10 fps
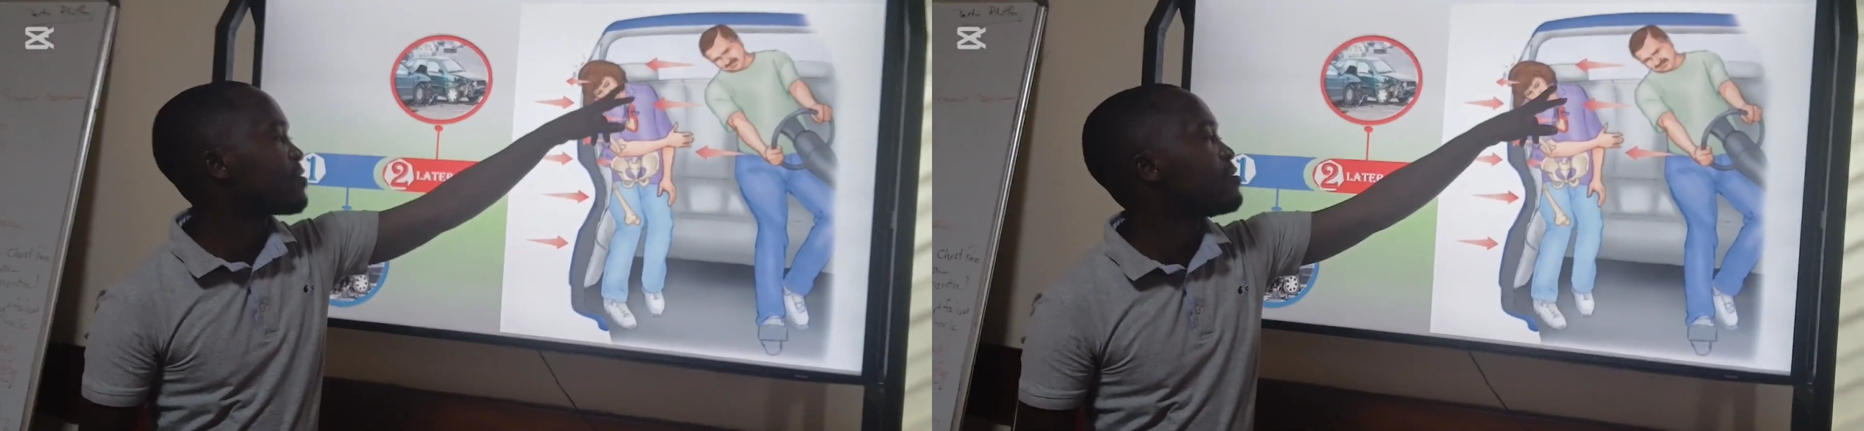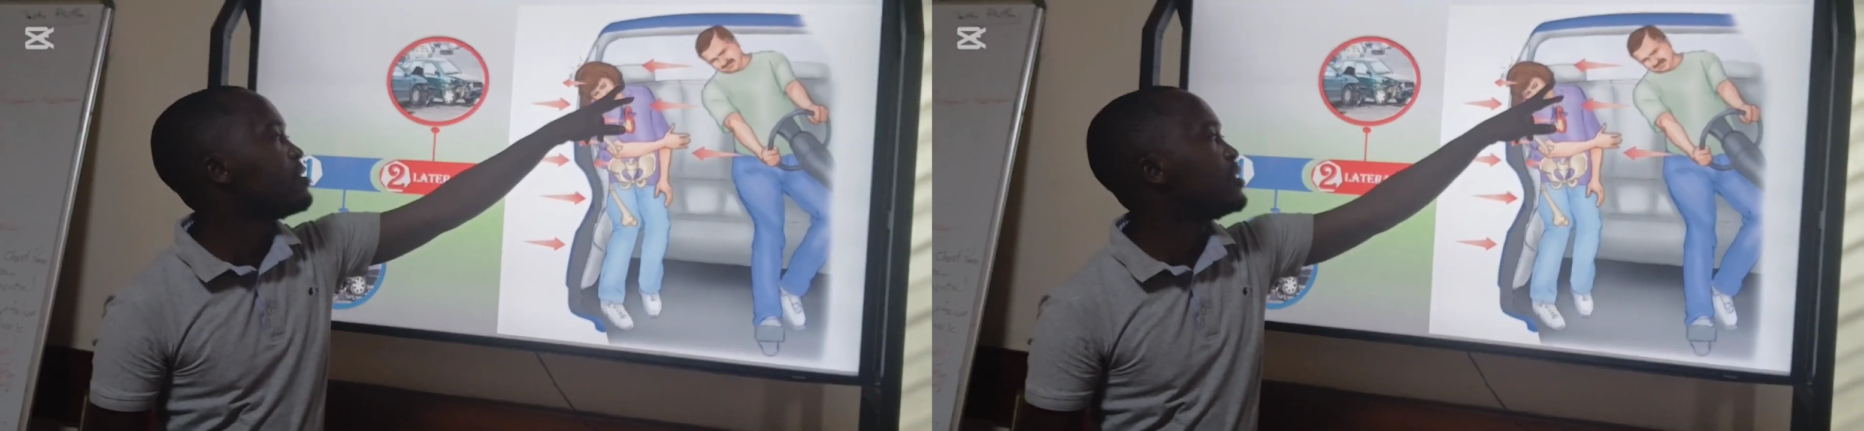
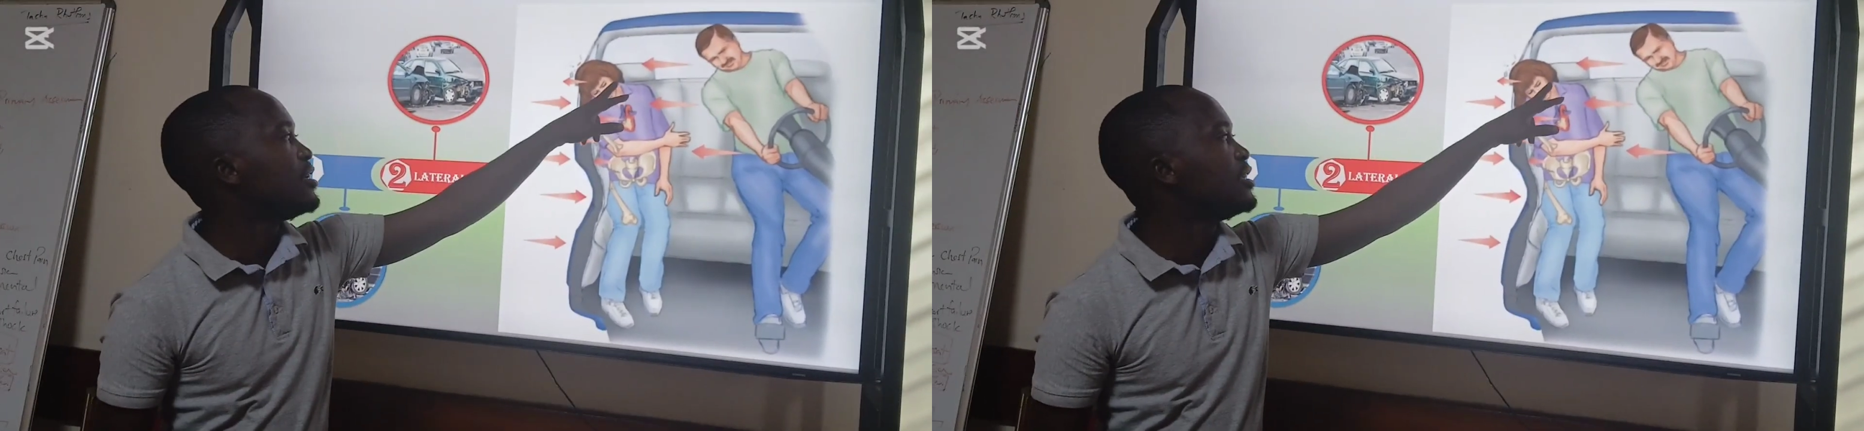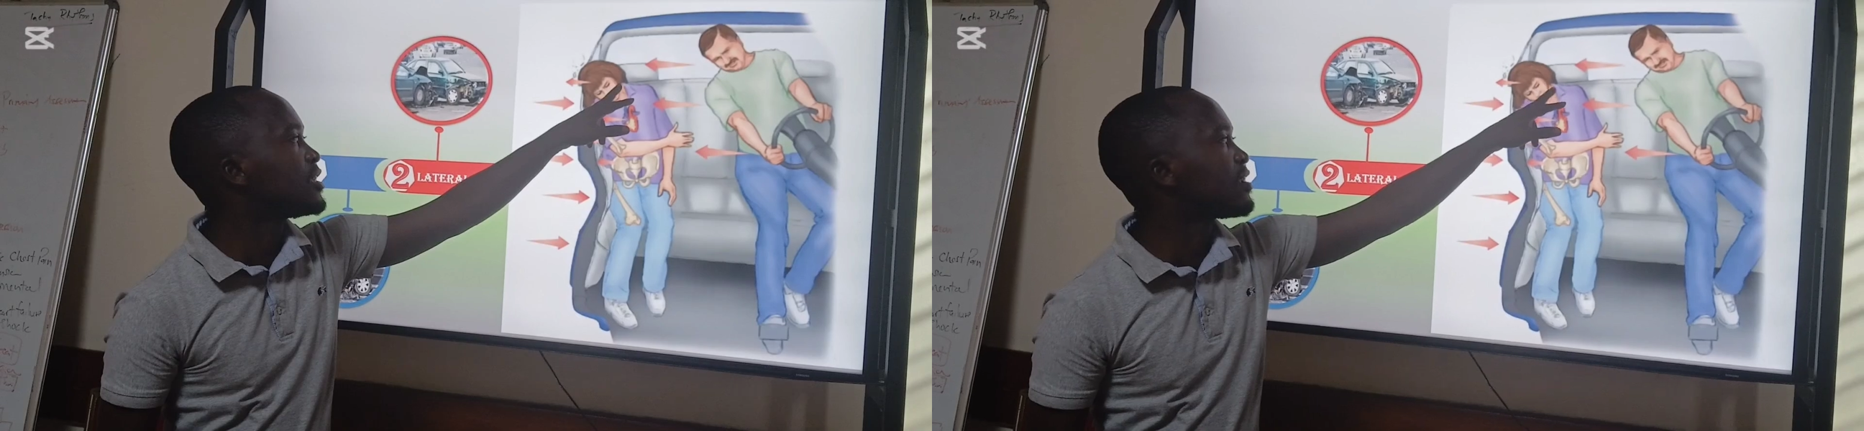The
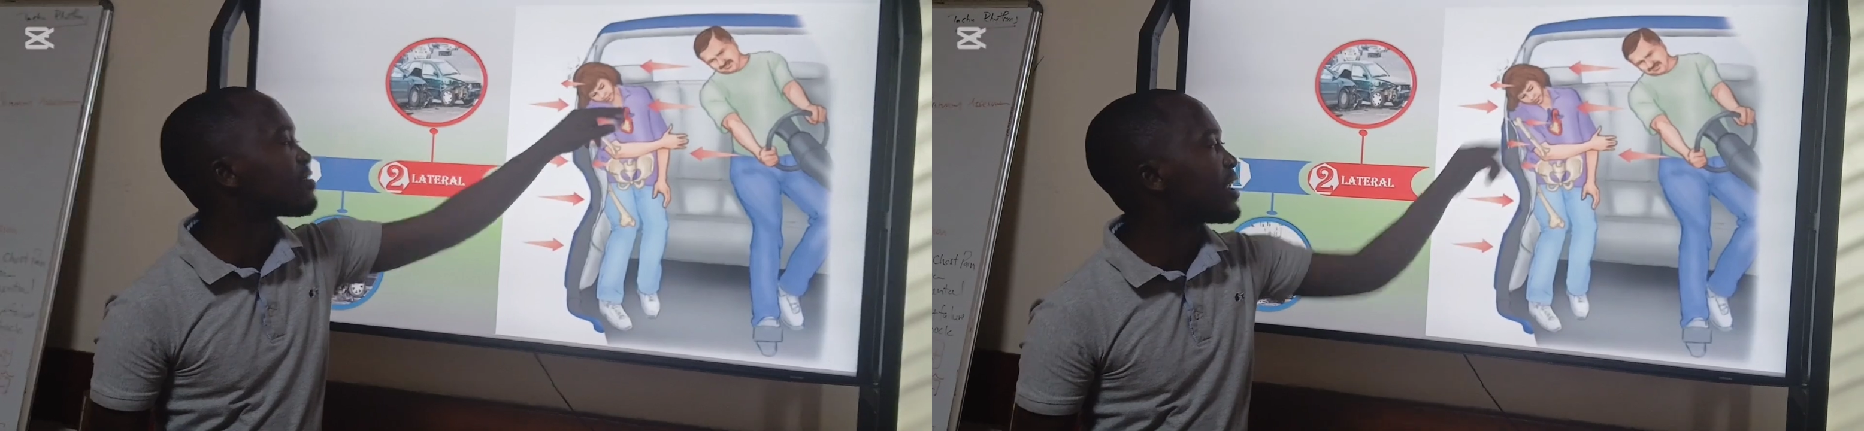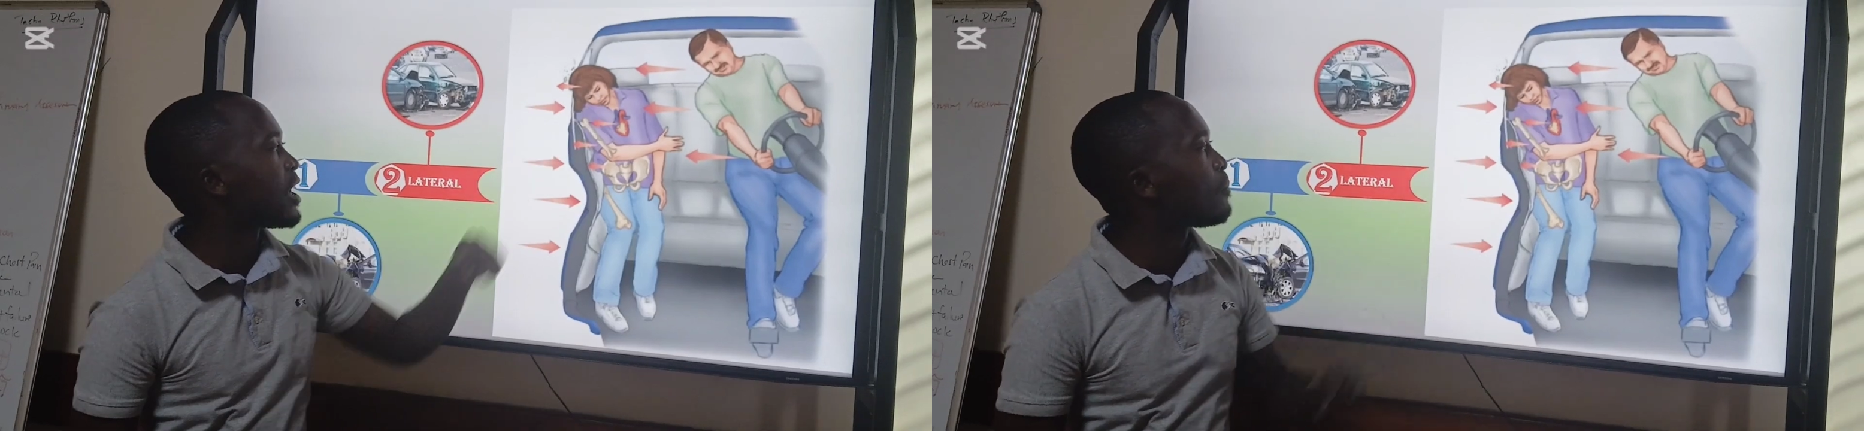injuries
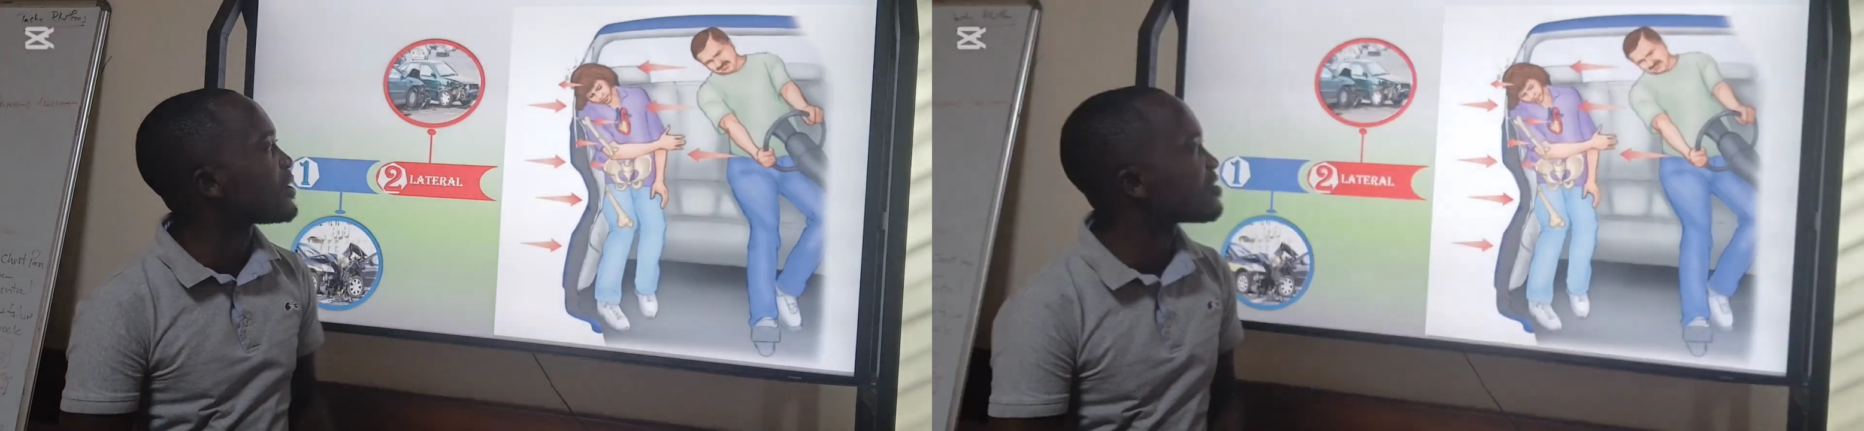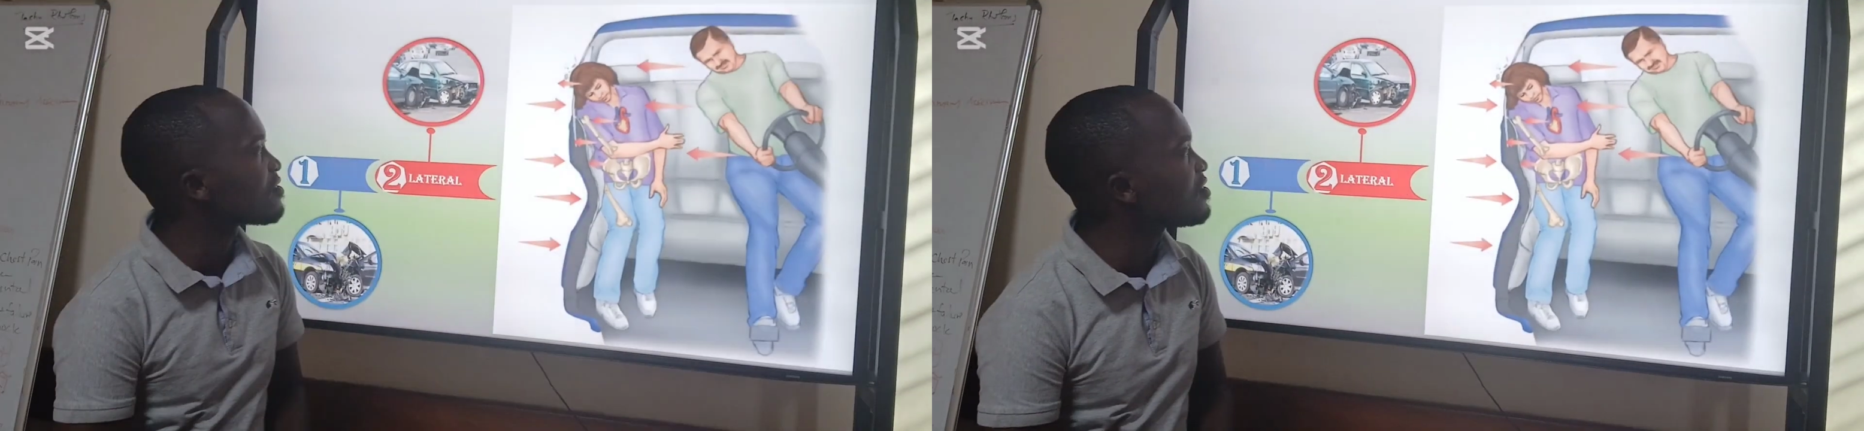can happen
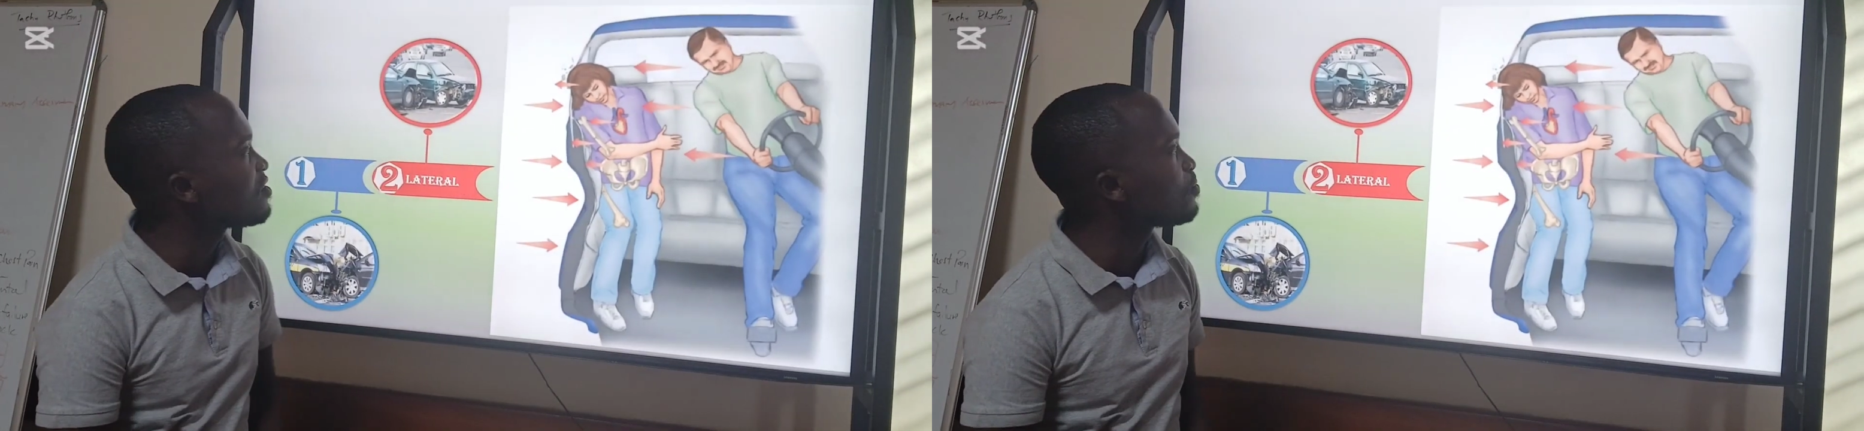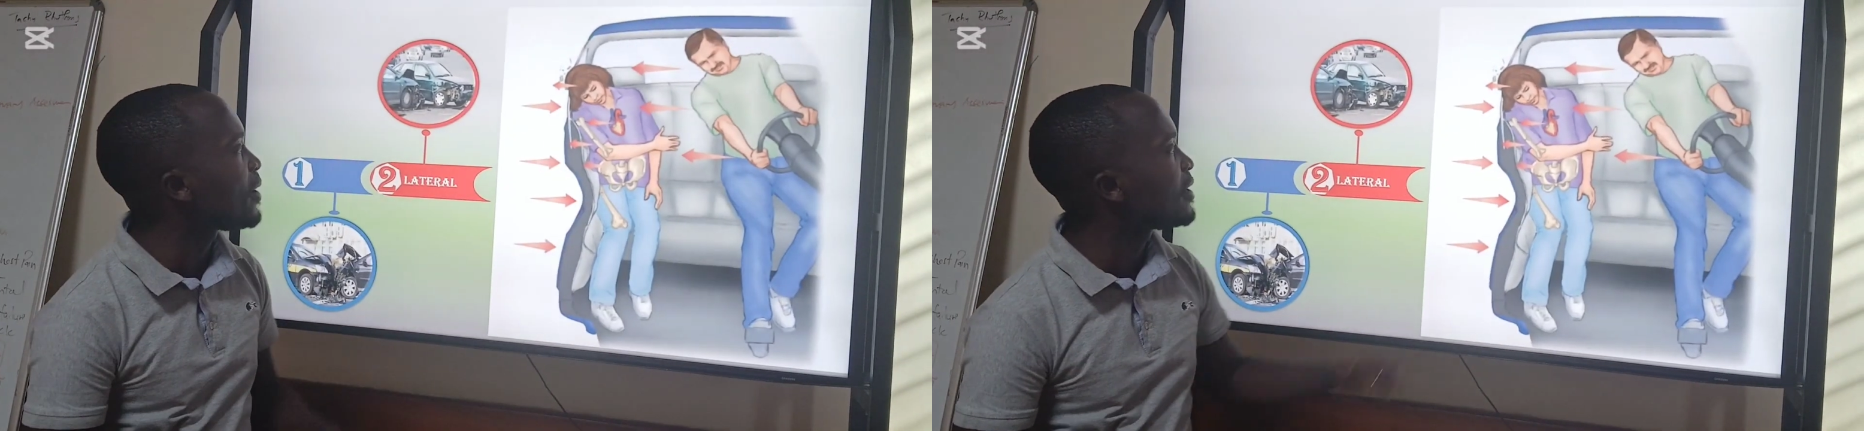at the
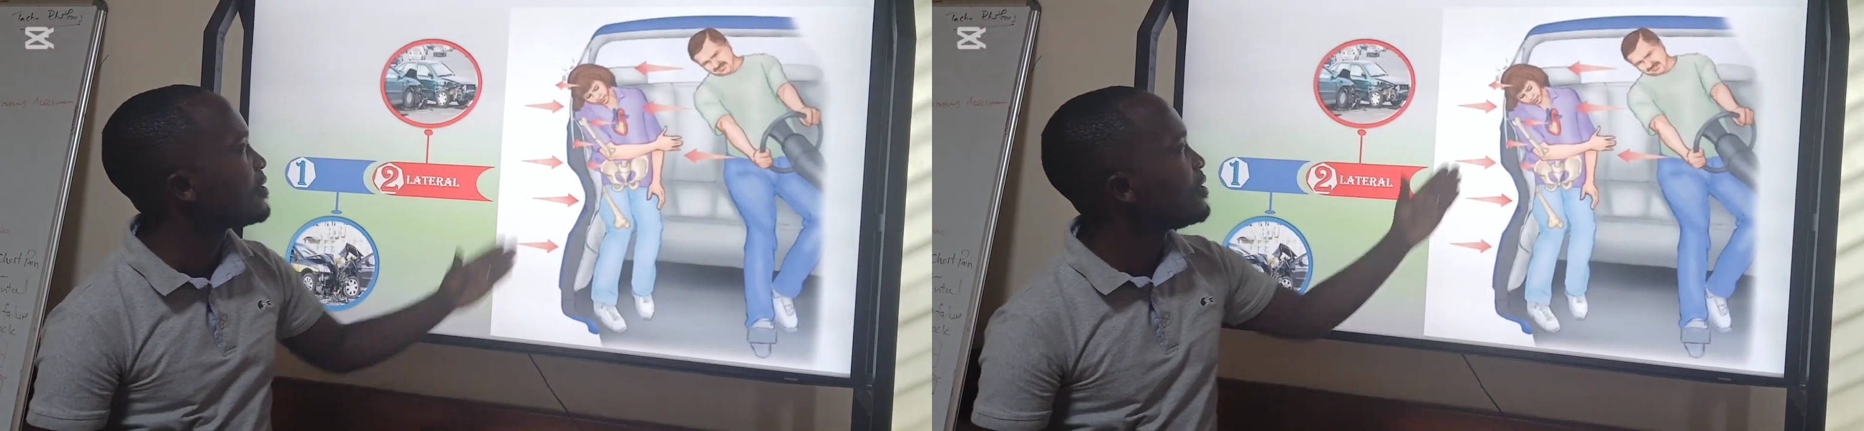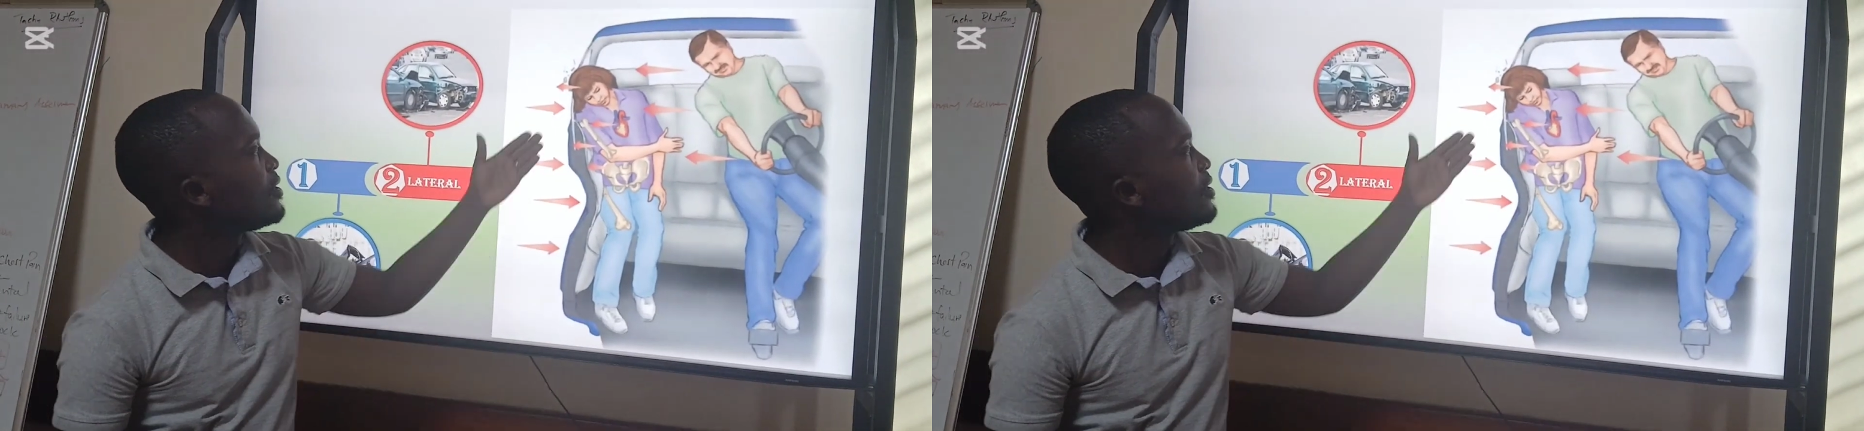C-spine.